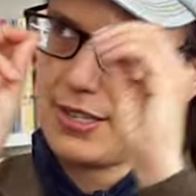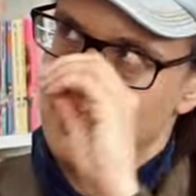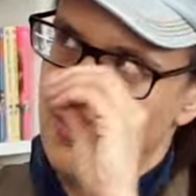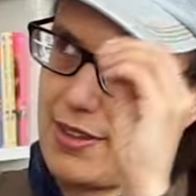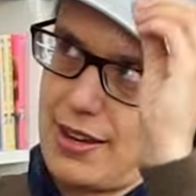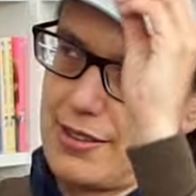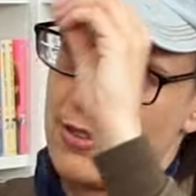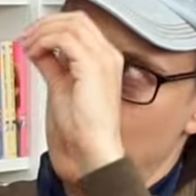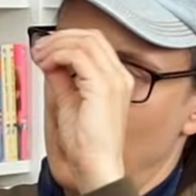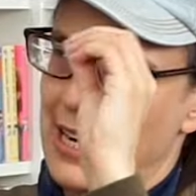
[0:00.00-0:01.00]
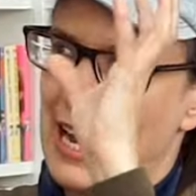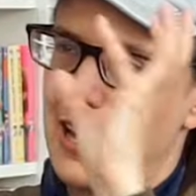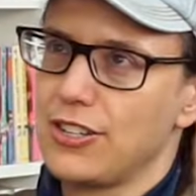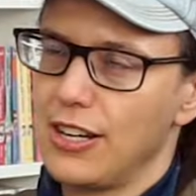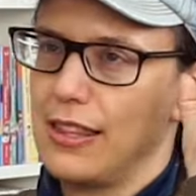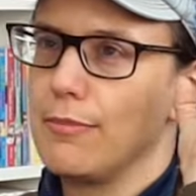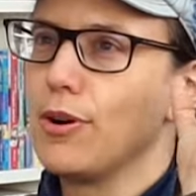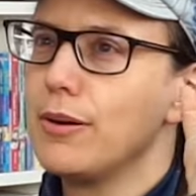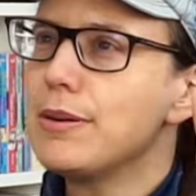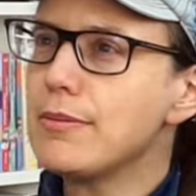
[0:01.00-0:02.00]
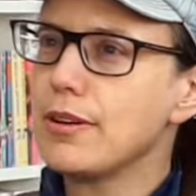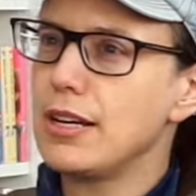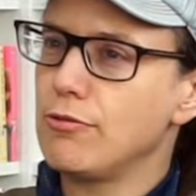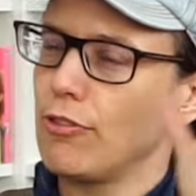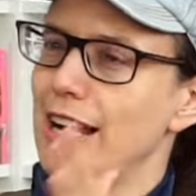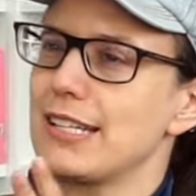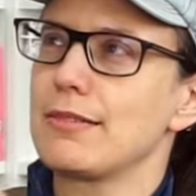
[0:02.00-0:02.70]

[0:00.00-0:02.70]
of things, so that I catch it in the moment in writing,